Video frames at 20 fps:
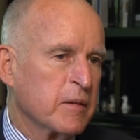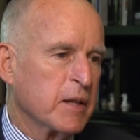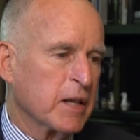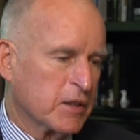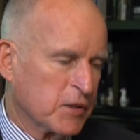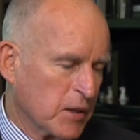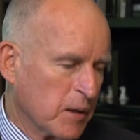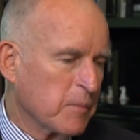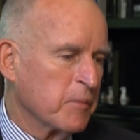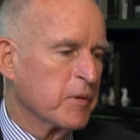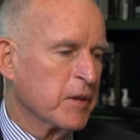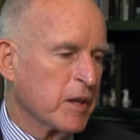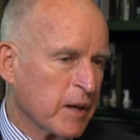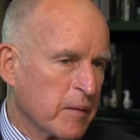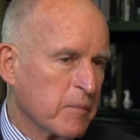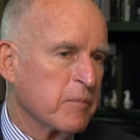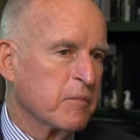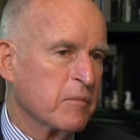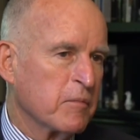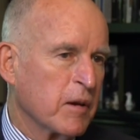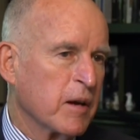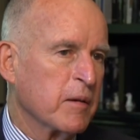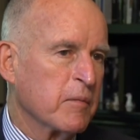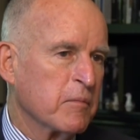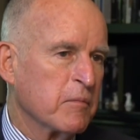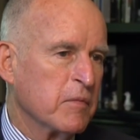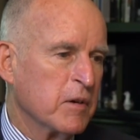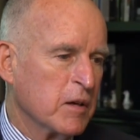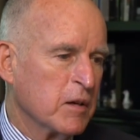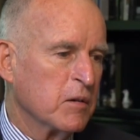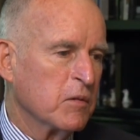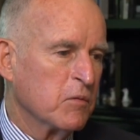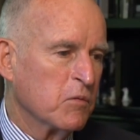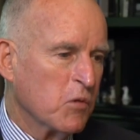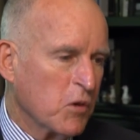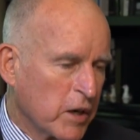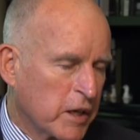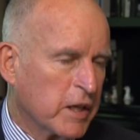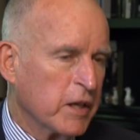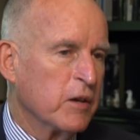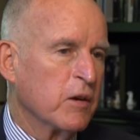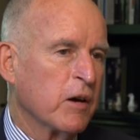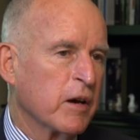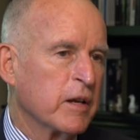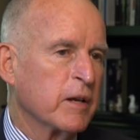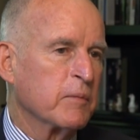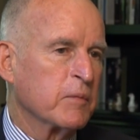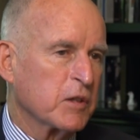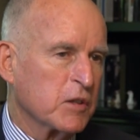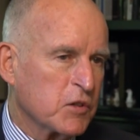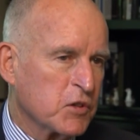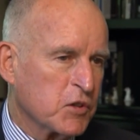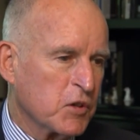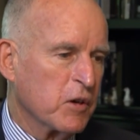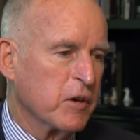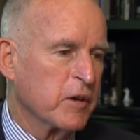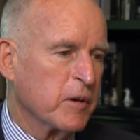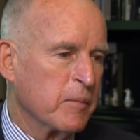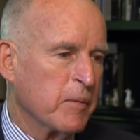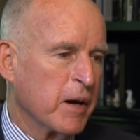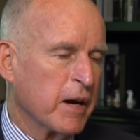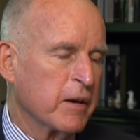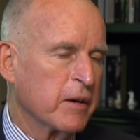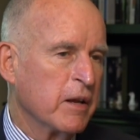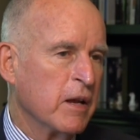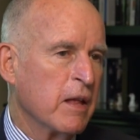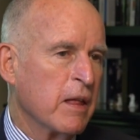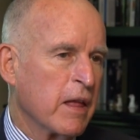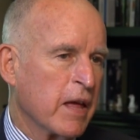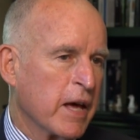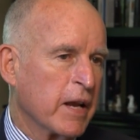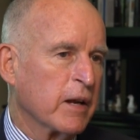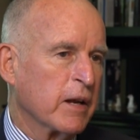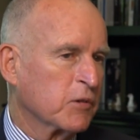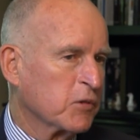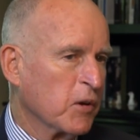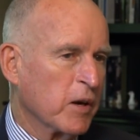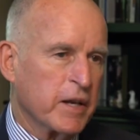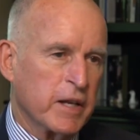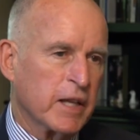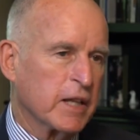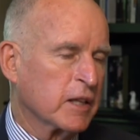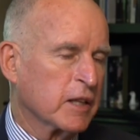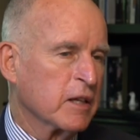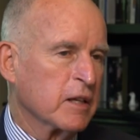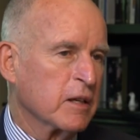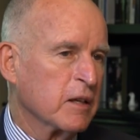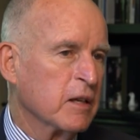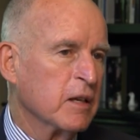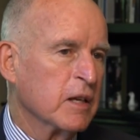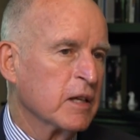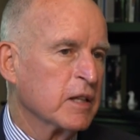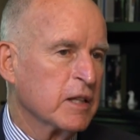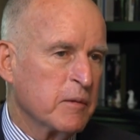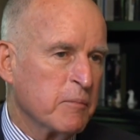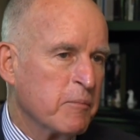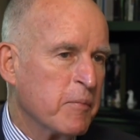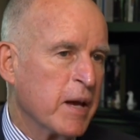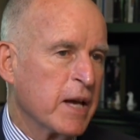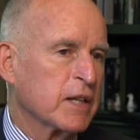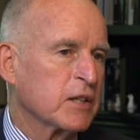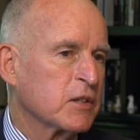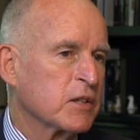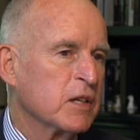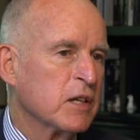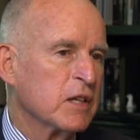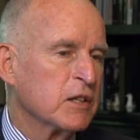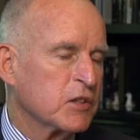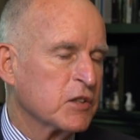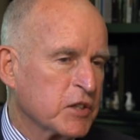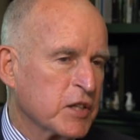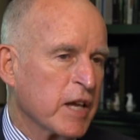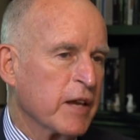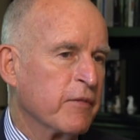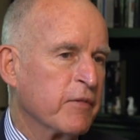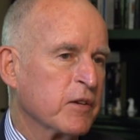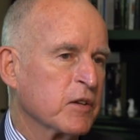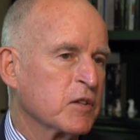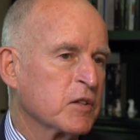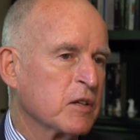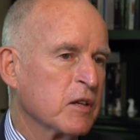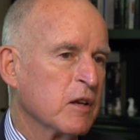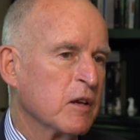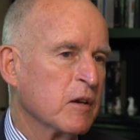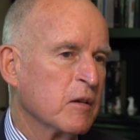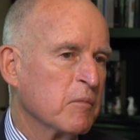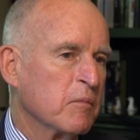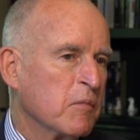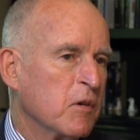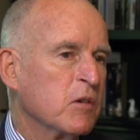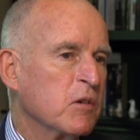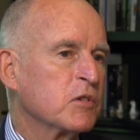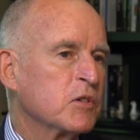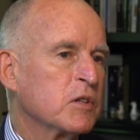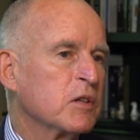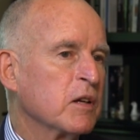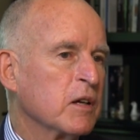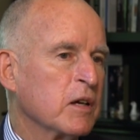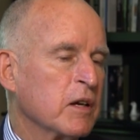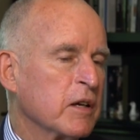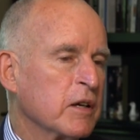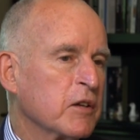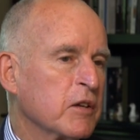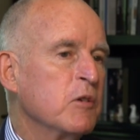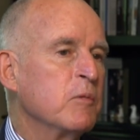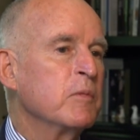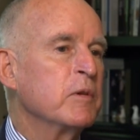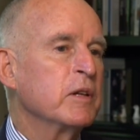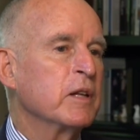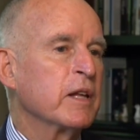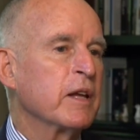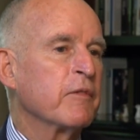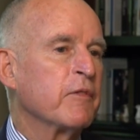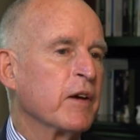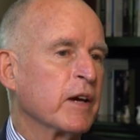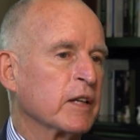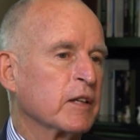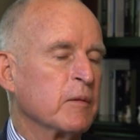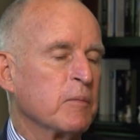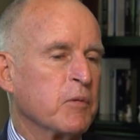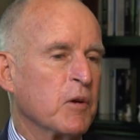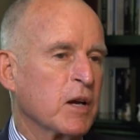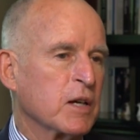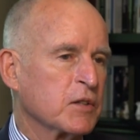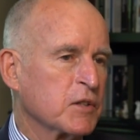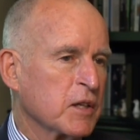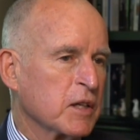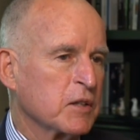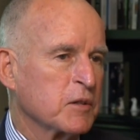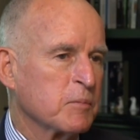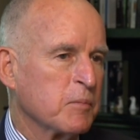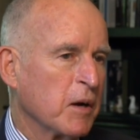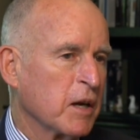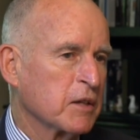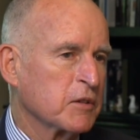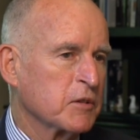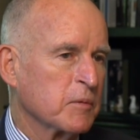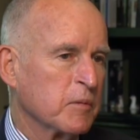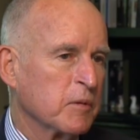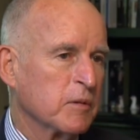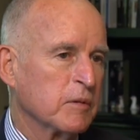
grant, specifically if the incarcerated person was convicted of murder, or refer the decision back to the full board for an NBank review